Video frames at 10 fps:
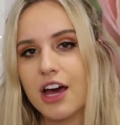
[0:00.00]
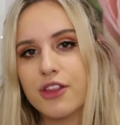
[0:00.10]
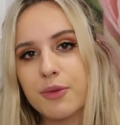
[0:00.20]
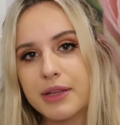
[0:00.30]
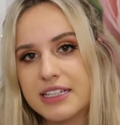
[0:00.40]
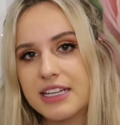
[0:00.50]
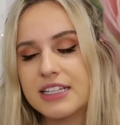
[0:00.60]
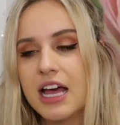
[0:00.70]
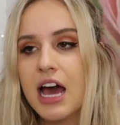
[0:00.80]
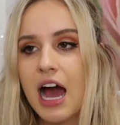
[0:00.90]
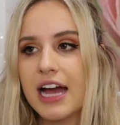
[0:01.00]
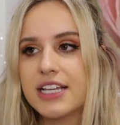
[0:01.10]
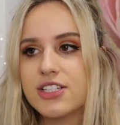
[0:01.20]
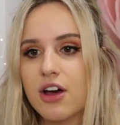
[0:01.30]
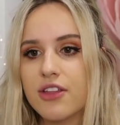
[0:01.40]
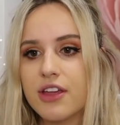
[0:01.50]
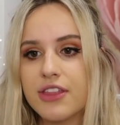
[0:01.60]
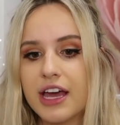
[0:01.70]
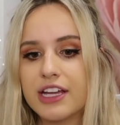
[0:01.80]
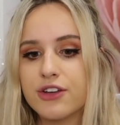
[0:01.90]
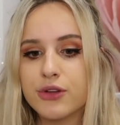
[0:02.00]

Other places, I saw that in New